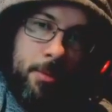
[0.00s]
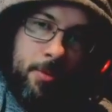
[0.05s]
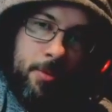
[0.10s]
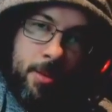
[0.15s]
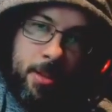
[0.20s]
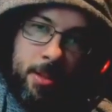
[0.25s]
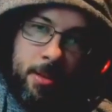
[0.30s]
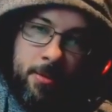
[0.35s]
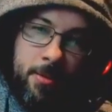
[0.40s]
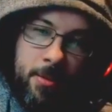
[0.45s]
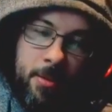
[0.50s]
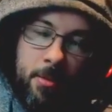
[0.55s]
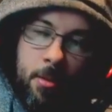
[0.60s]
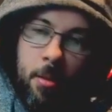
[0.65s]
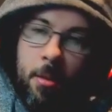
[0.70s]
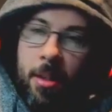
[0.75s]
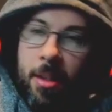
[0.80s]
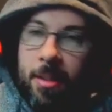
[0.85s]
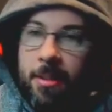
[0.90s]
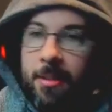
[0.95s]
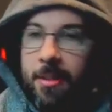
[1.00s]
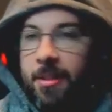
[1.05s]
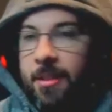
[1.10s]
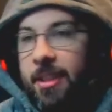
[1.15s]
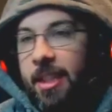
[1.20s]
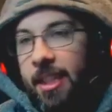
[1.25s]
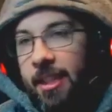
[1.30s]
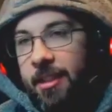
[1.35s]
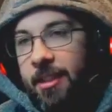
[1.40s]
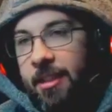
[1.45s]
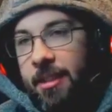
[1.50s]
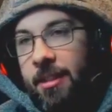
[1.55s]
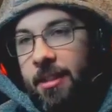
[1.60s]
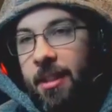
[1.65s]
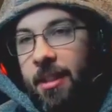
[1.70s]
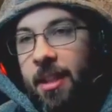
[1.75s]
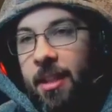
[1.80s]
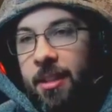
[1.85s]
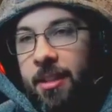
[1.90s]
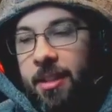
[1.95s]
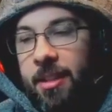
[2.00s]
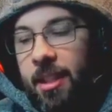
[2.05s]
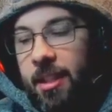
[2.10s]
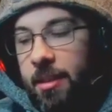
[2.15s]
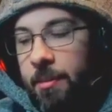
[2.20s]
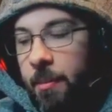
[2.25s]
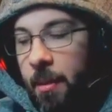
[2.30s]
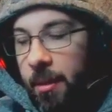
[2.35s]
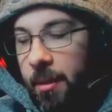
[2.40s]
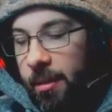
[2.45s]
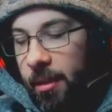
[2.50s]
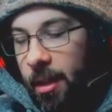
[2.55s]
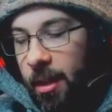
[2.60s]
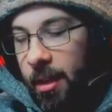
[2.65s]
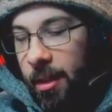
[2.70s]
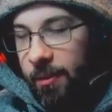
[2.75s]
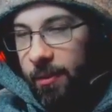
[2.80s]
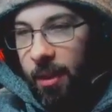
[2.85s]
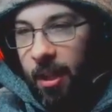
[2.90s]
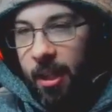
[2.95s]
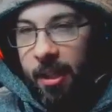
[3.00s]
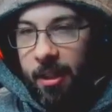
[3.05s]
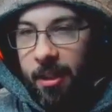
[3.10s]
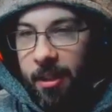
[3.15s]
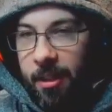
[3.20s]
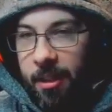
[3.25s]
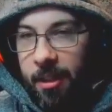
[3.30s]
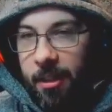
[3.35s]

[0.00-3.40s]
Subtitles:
If you've got like a six month kind of like